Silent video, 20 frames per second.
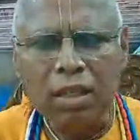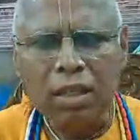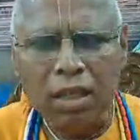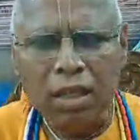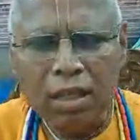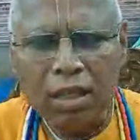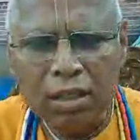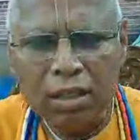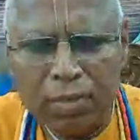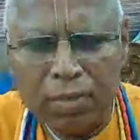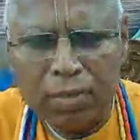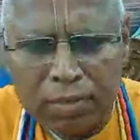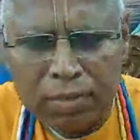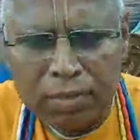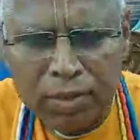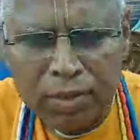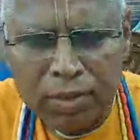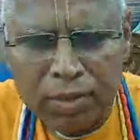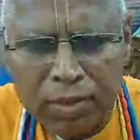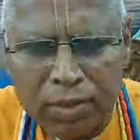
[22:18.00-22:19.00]
is
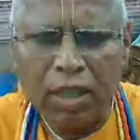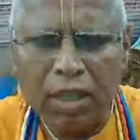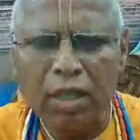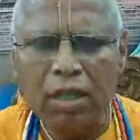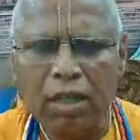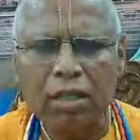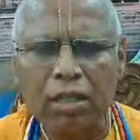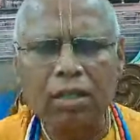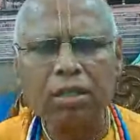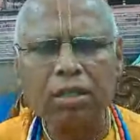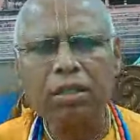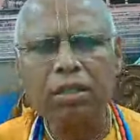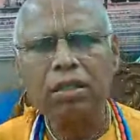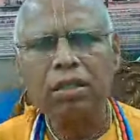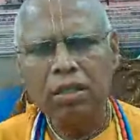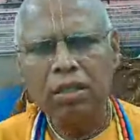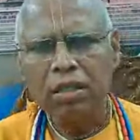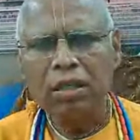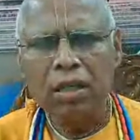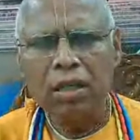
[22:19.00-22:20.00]
there, and
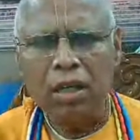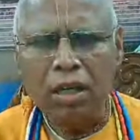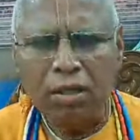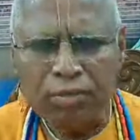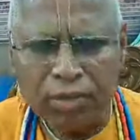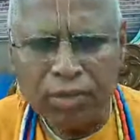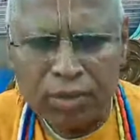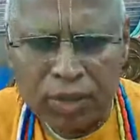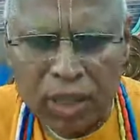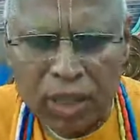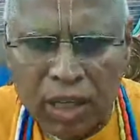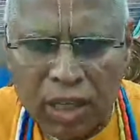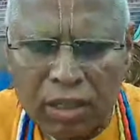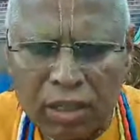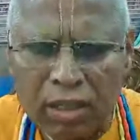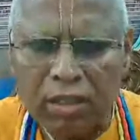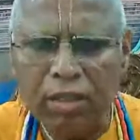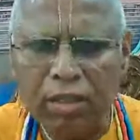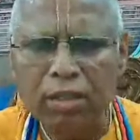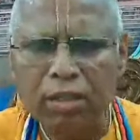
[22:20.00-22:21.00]
few selected
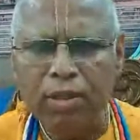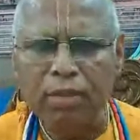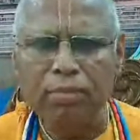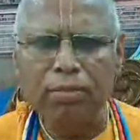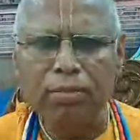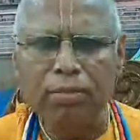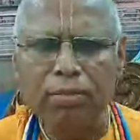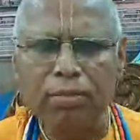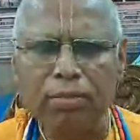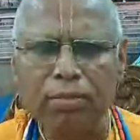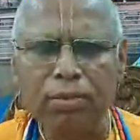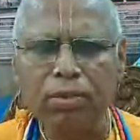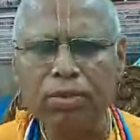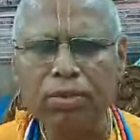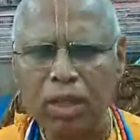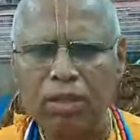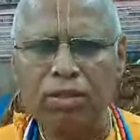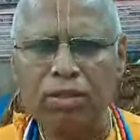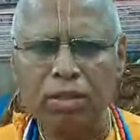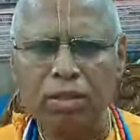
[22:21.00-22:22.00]
Prabhus also
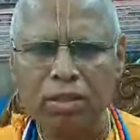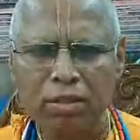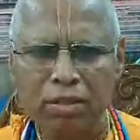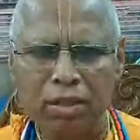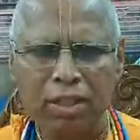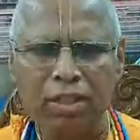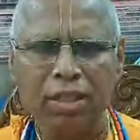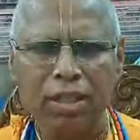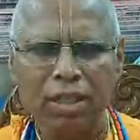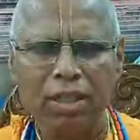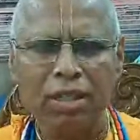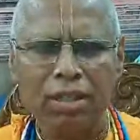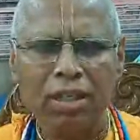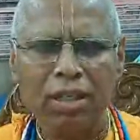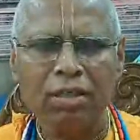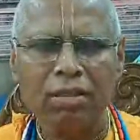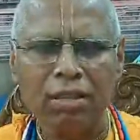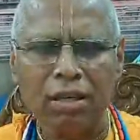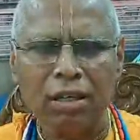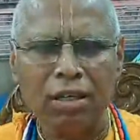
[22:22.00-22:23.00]
attended their
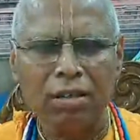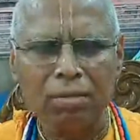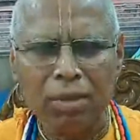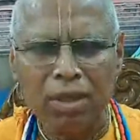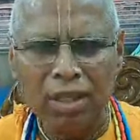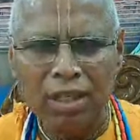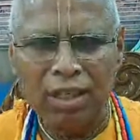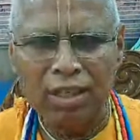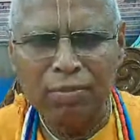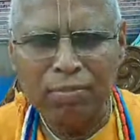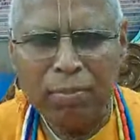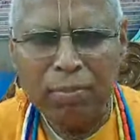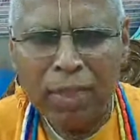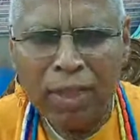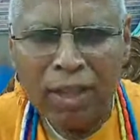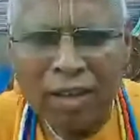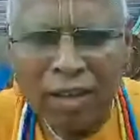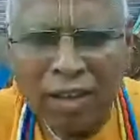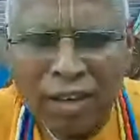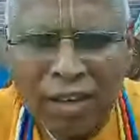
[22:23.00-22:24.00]
ceremony.
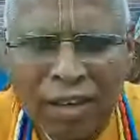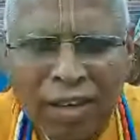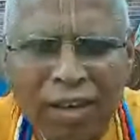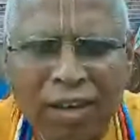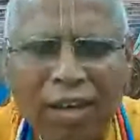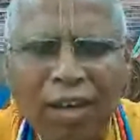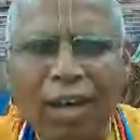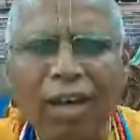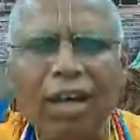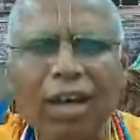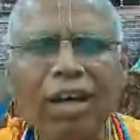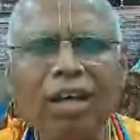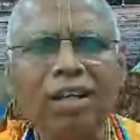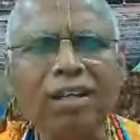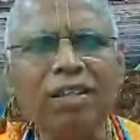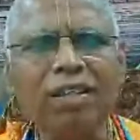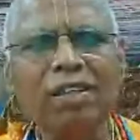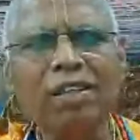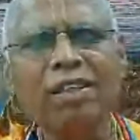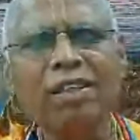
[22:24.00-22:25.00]
And